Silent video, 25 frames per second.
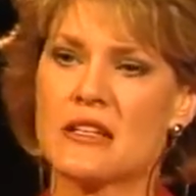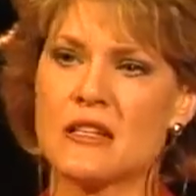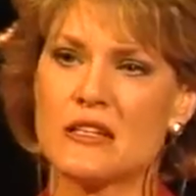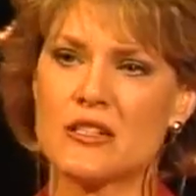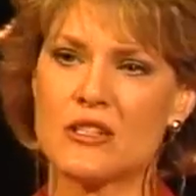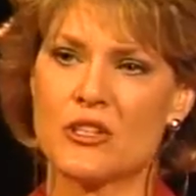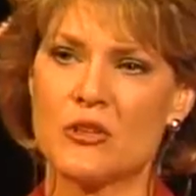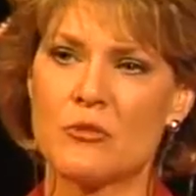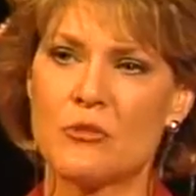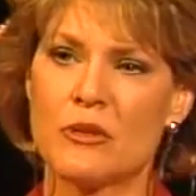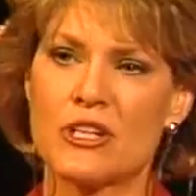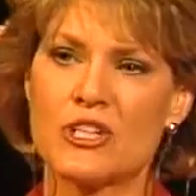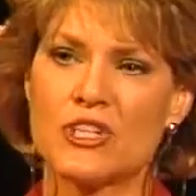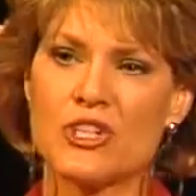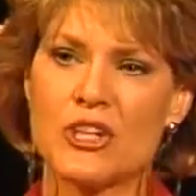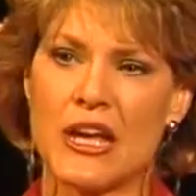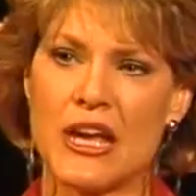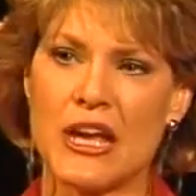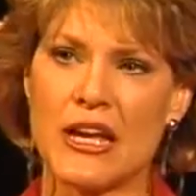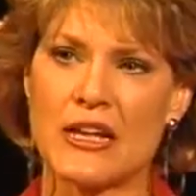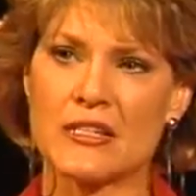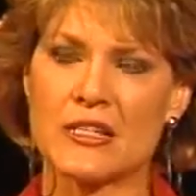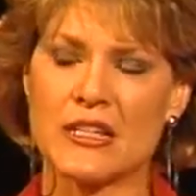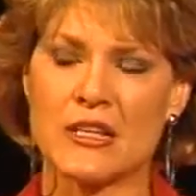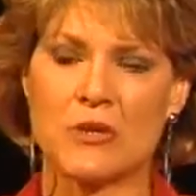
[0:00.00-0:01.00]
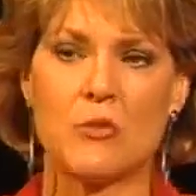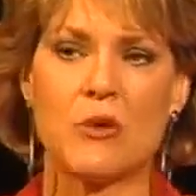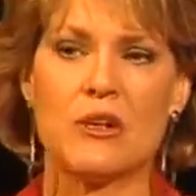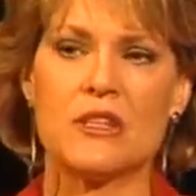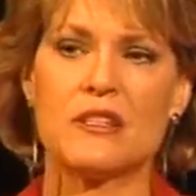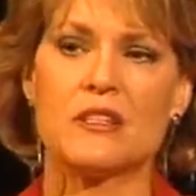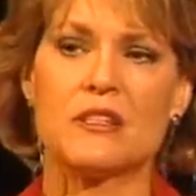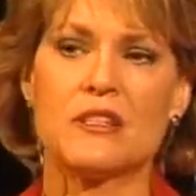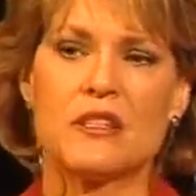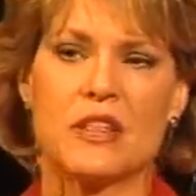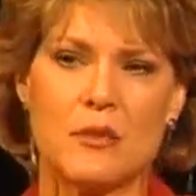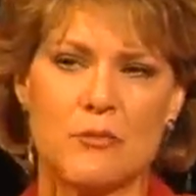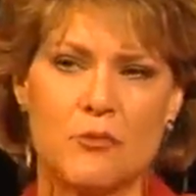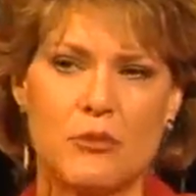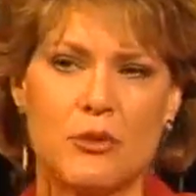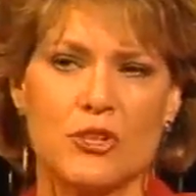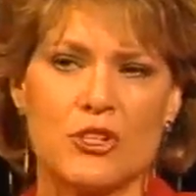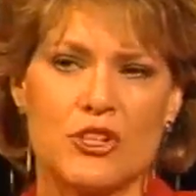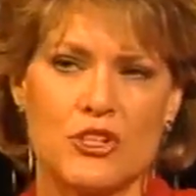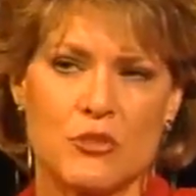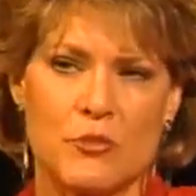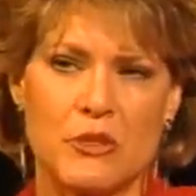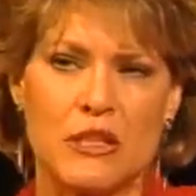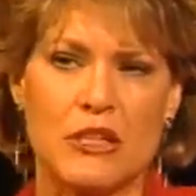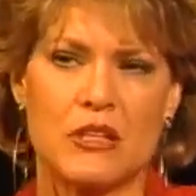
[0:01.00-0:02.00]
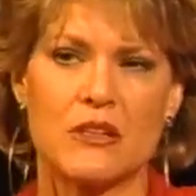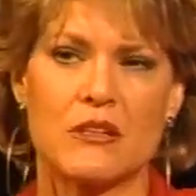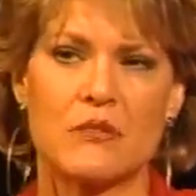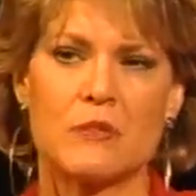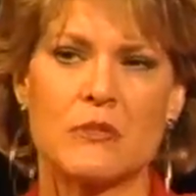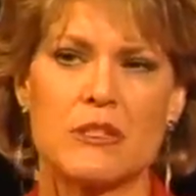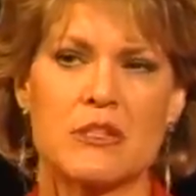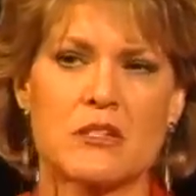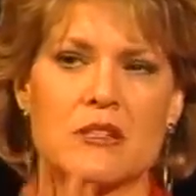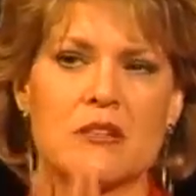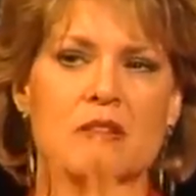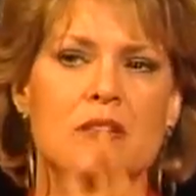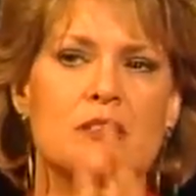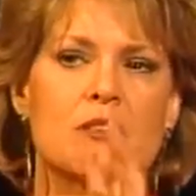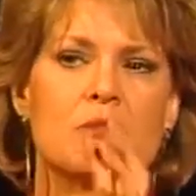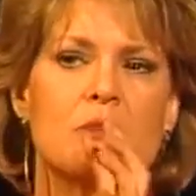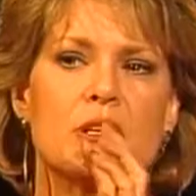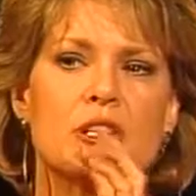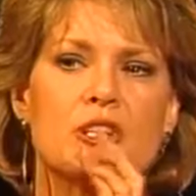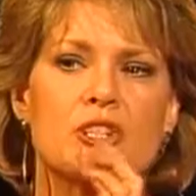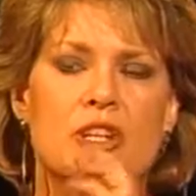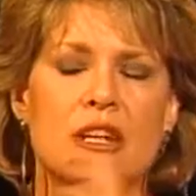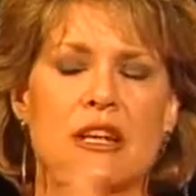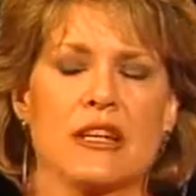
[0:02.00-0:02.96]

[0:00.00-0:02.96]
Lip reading: so much as, it wasn't that they pushed me into the business so much